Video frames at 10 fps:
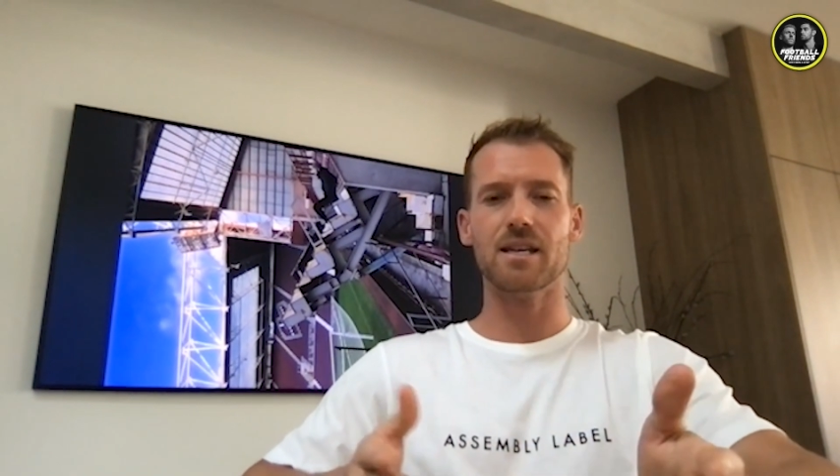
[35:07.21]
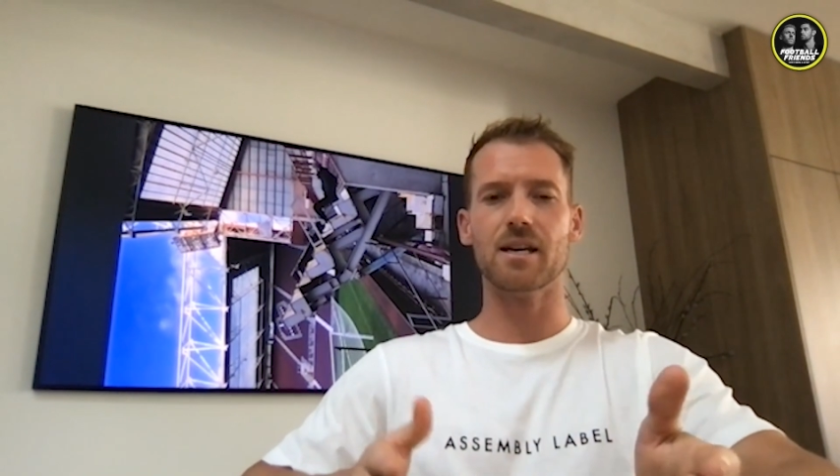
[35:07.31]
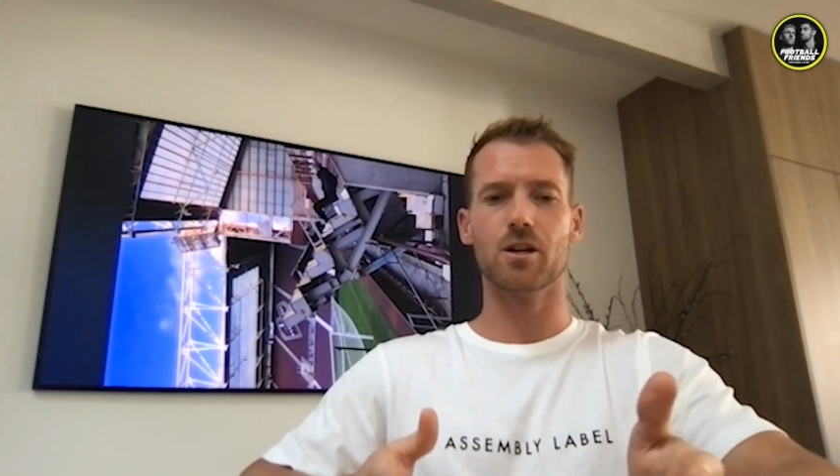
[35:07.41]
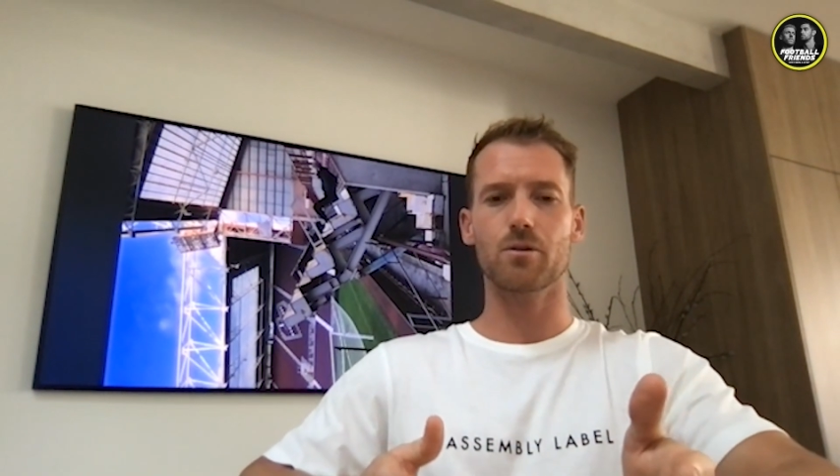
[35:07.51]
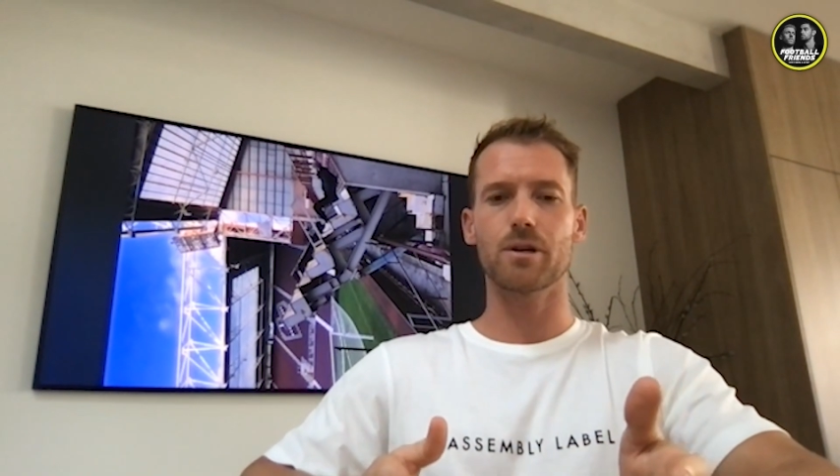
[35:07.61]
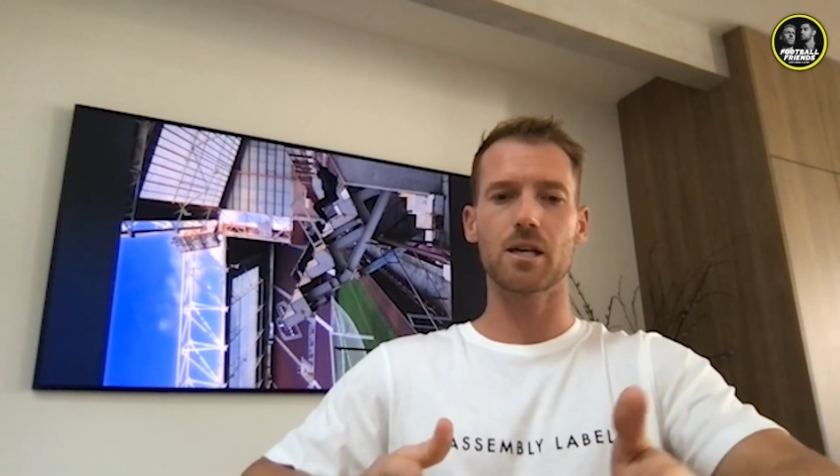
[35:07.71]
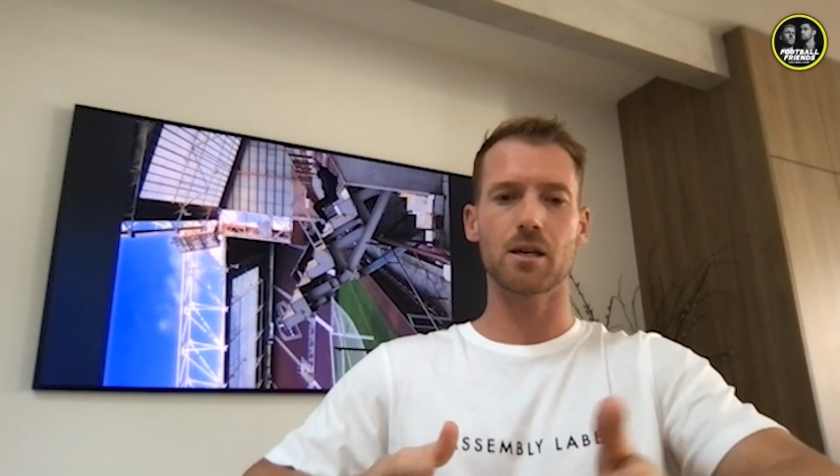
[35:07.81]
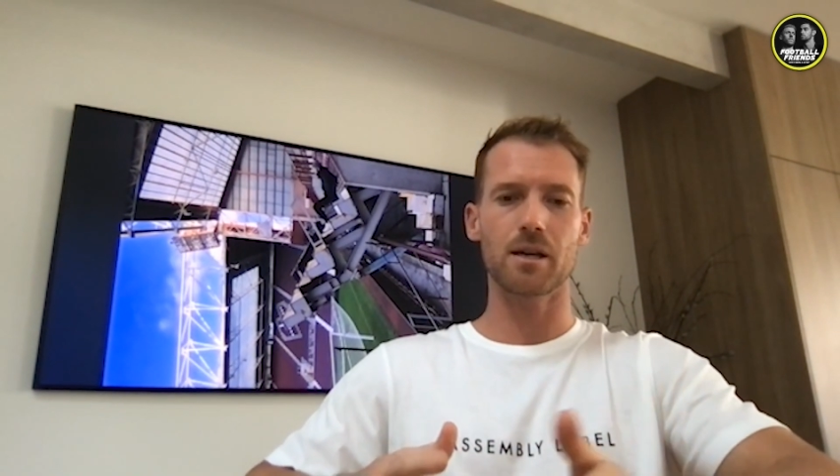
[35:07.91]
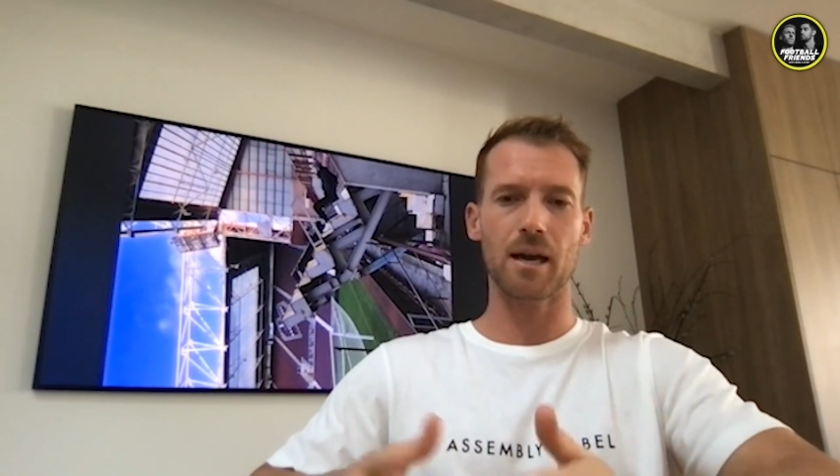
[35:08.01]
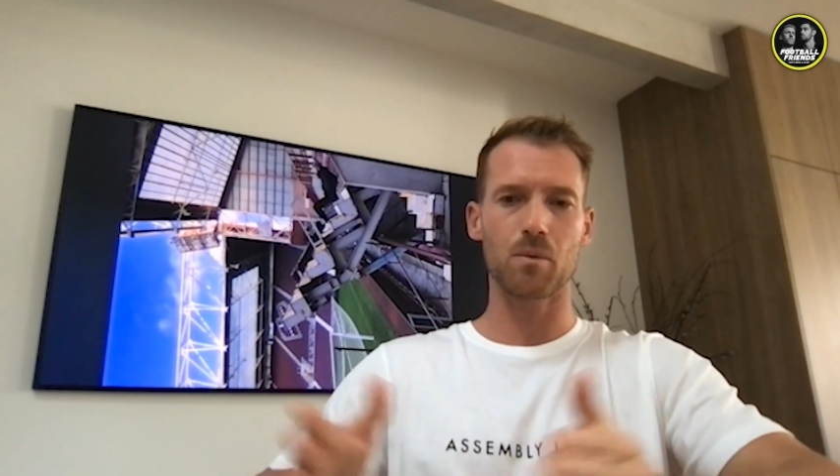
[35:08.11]
our
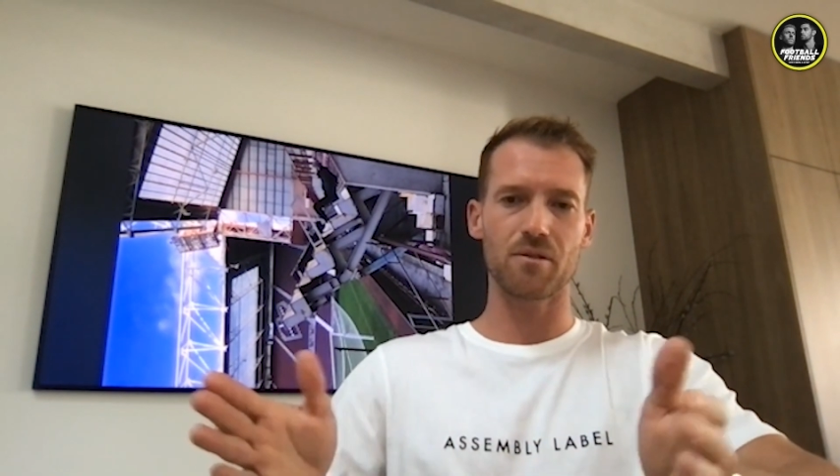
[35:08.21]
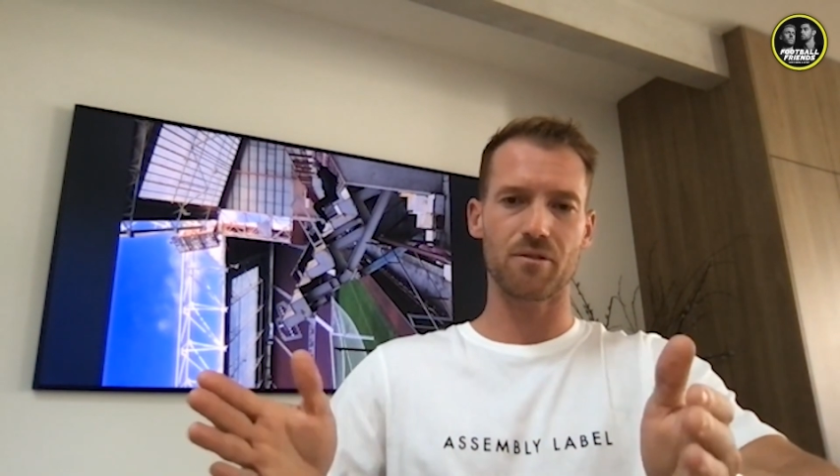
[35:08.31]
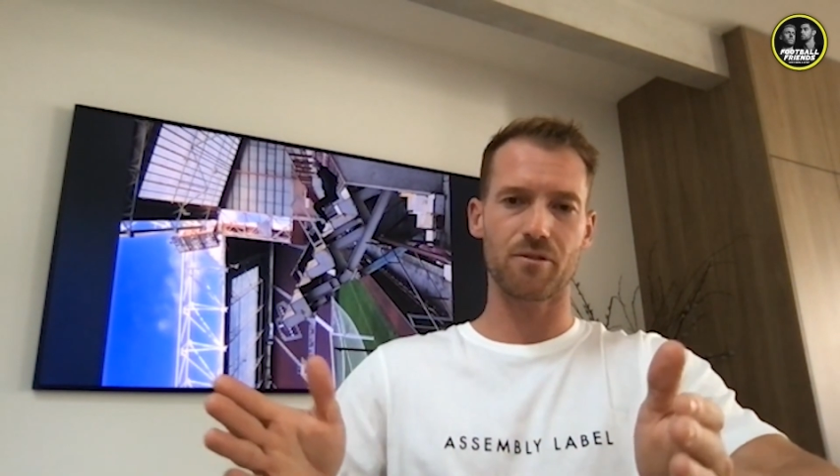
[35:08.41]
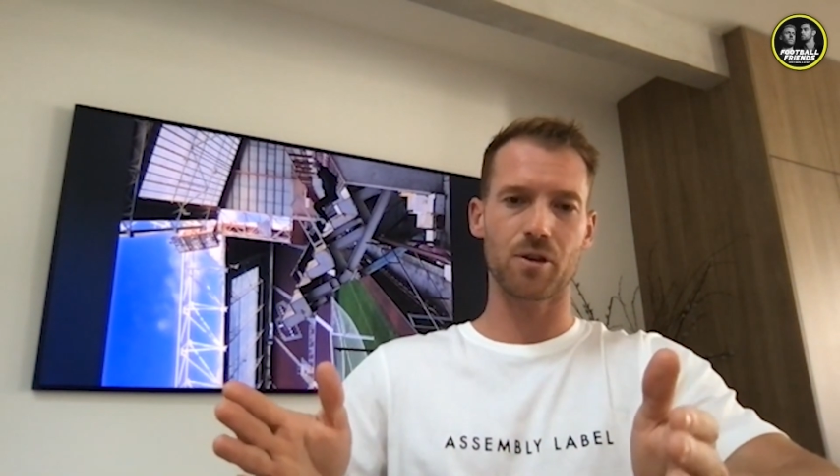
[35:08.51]
career, and we